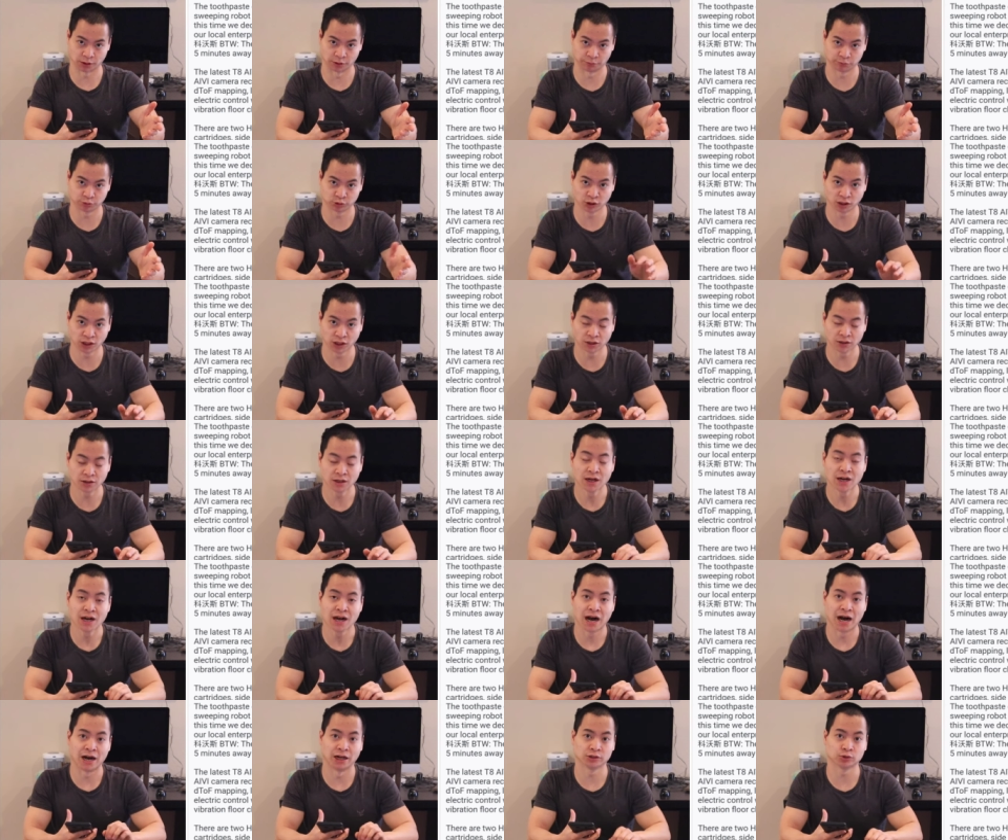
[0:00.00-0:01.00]
Mode Pro.
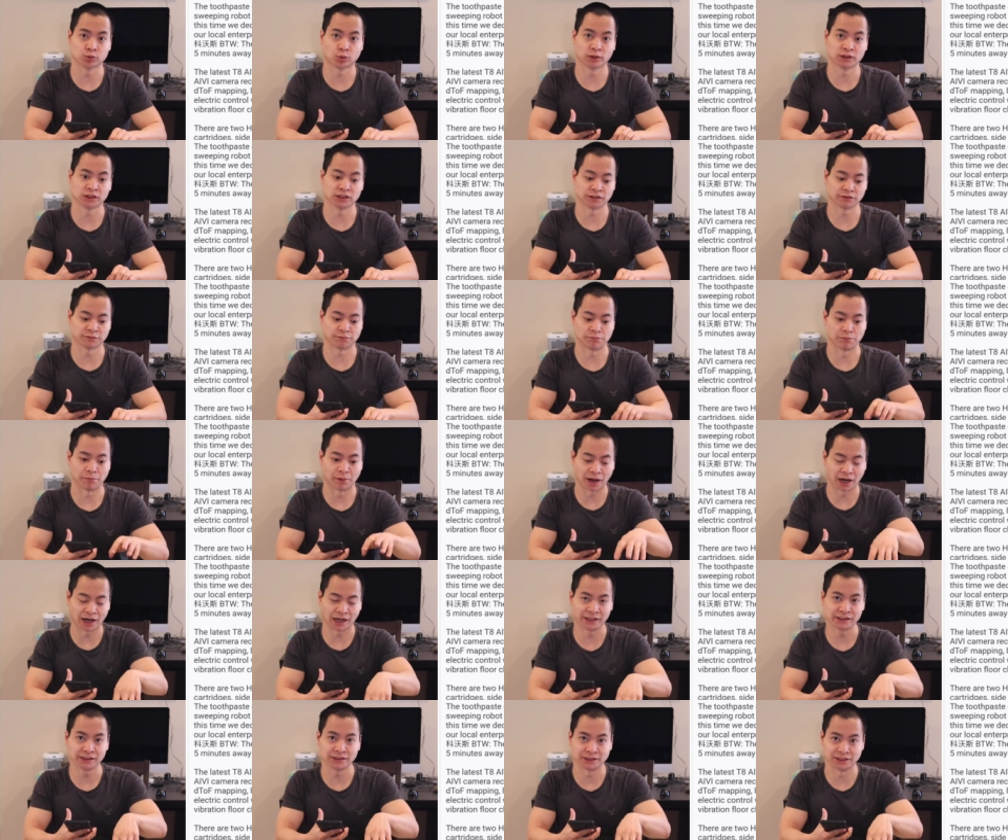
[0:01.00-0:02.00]
I was wondering if
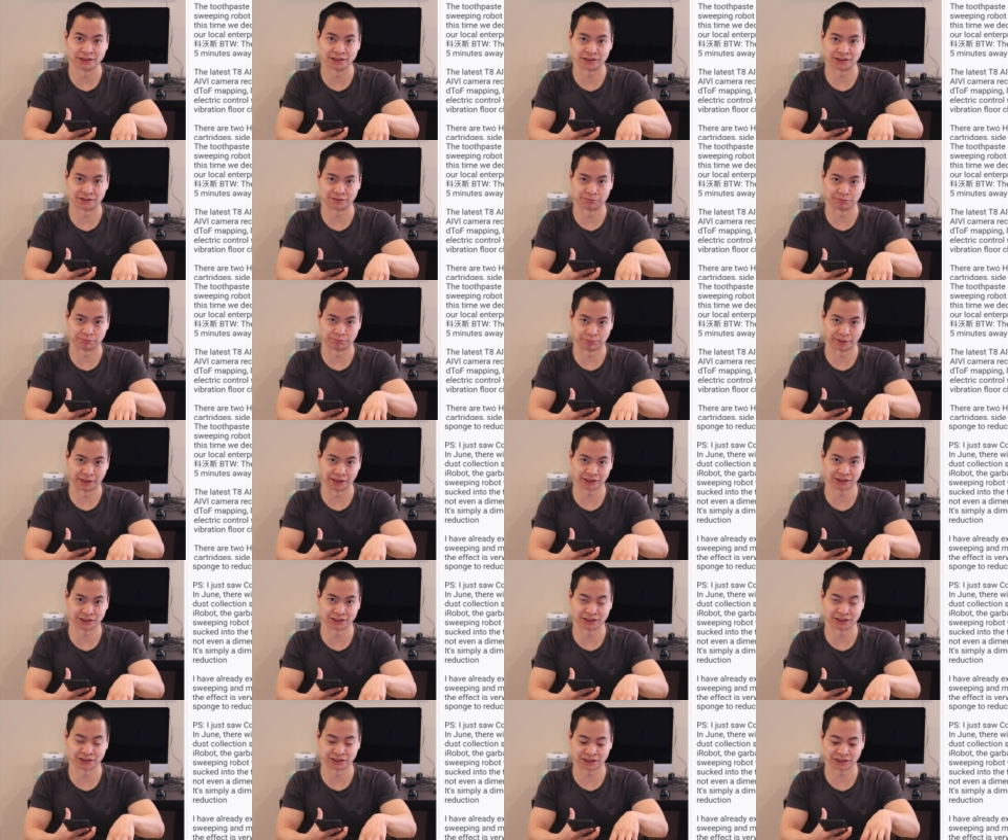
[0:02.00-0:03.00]
mine is
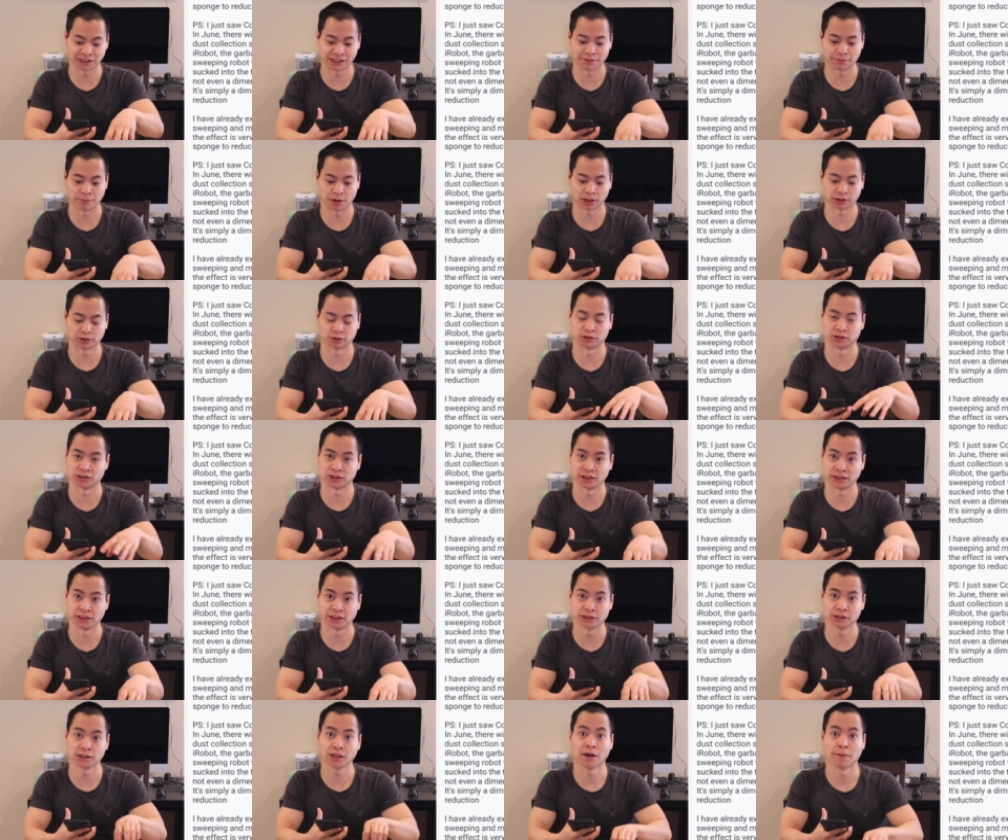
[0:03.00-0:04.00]
basically the same model as
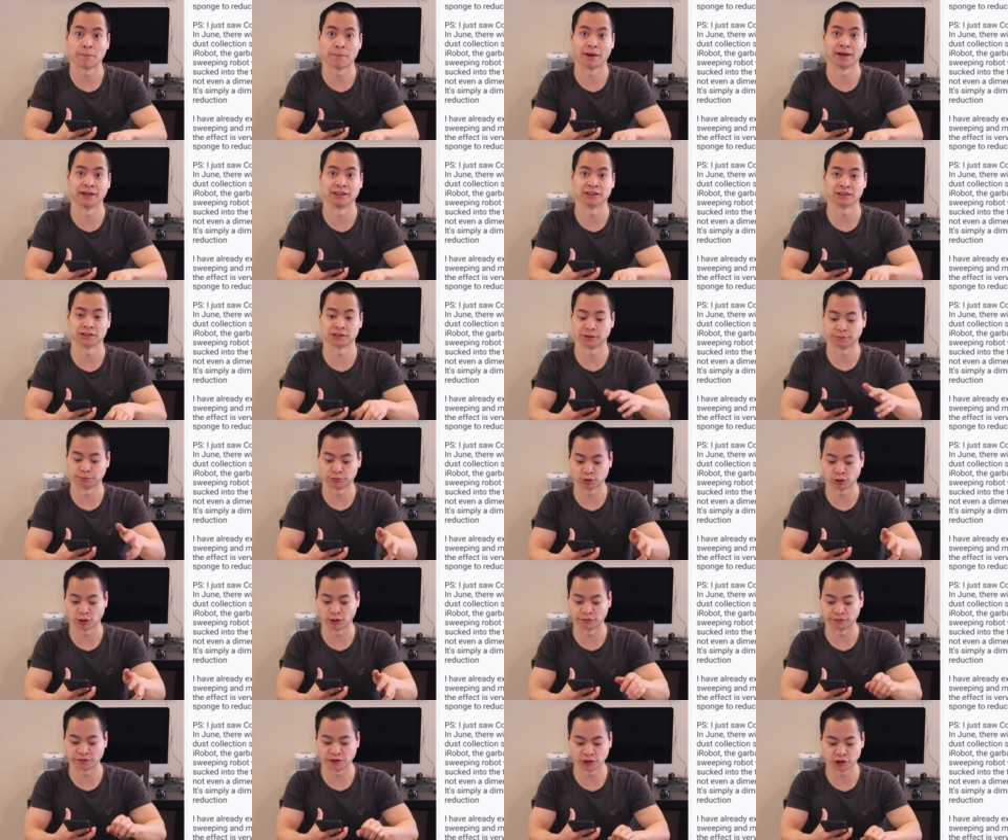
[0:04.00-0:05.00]
his. Mine is the
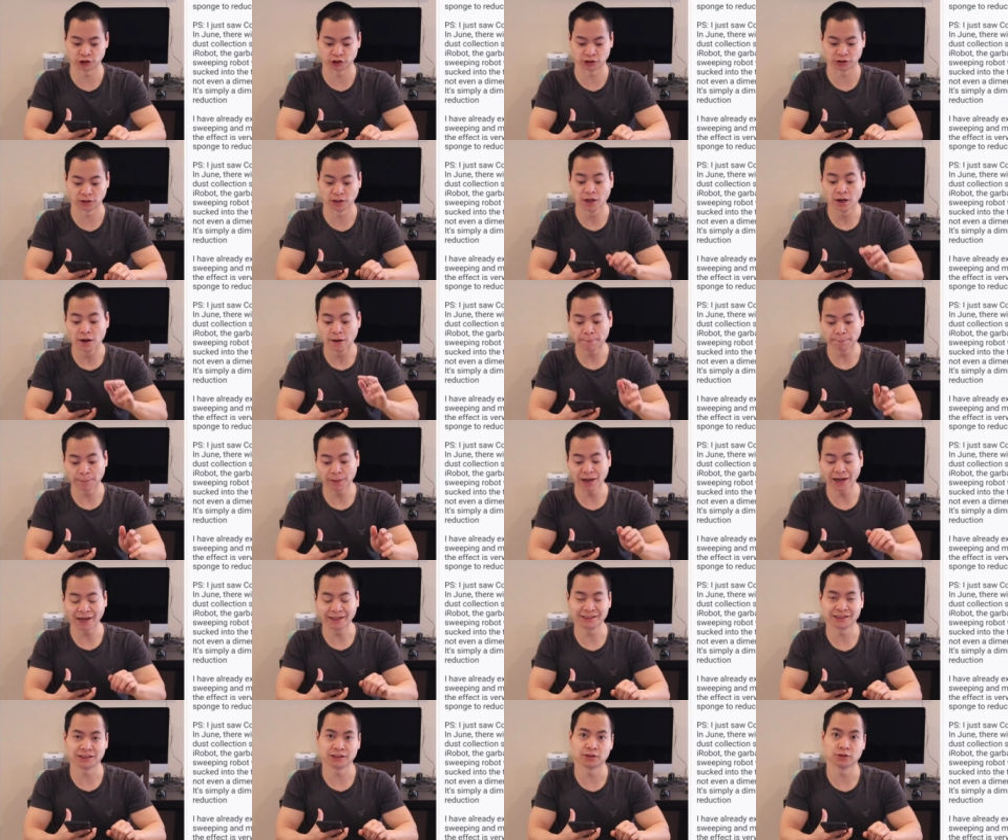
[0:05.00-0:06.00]
Pro version. But
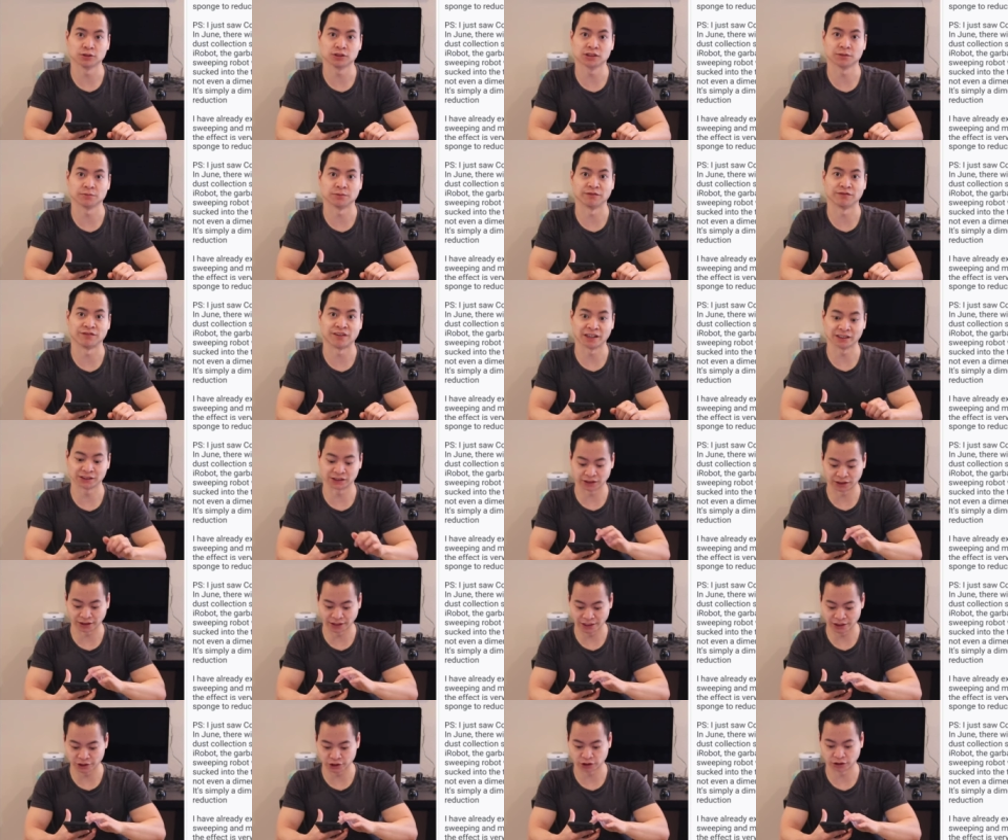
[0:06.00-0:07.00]
I did do some
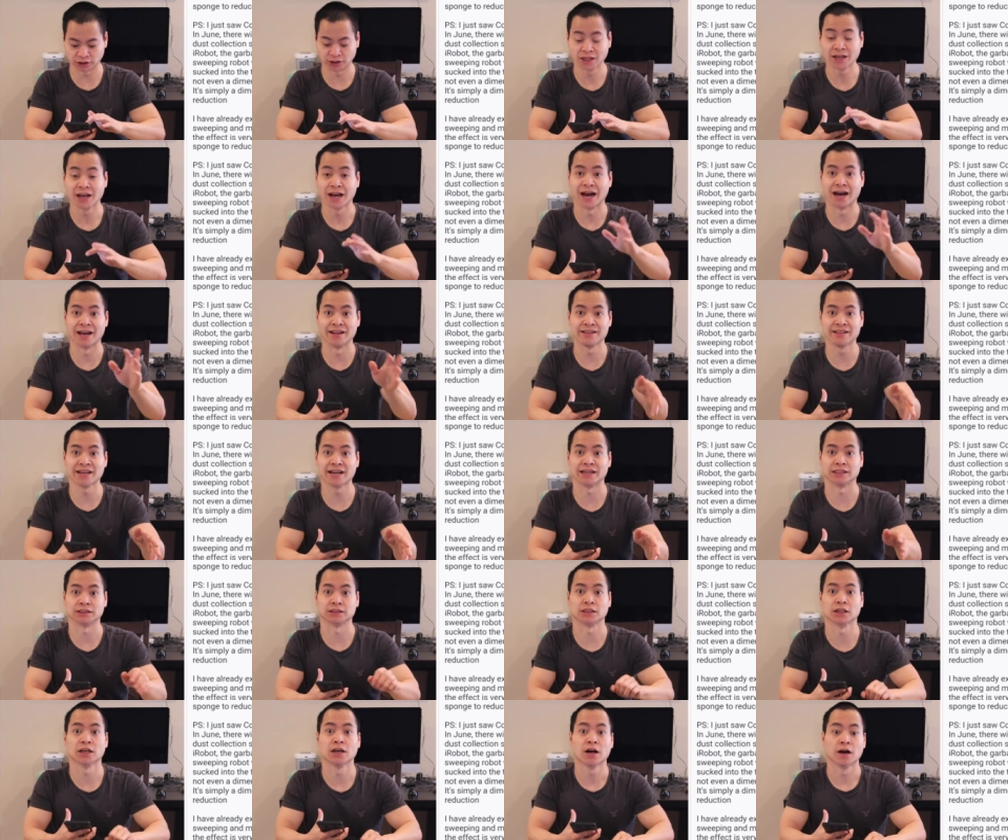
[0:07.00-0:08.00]
investigation, and
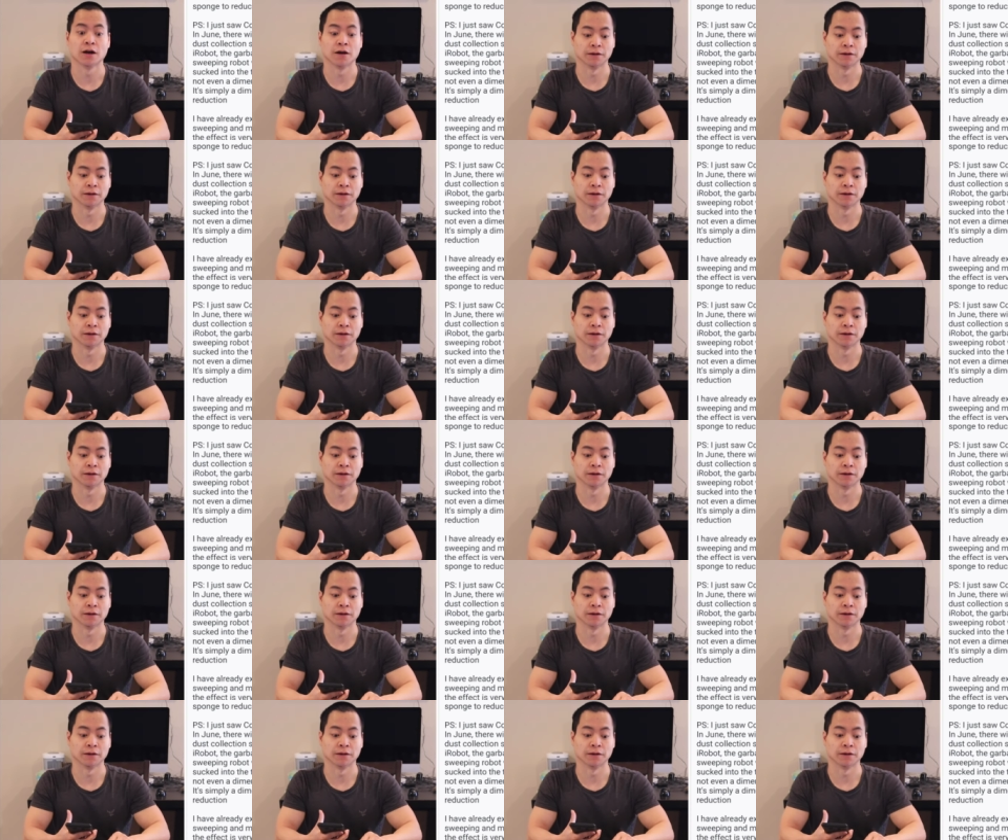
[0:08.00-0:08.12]
yes,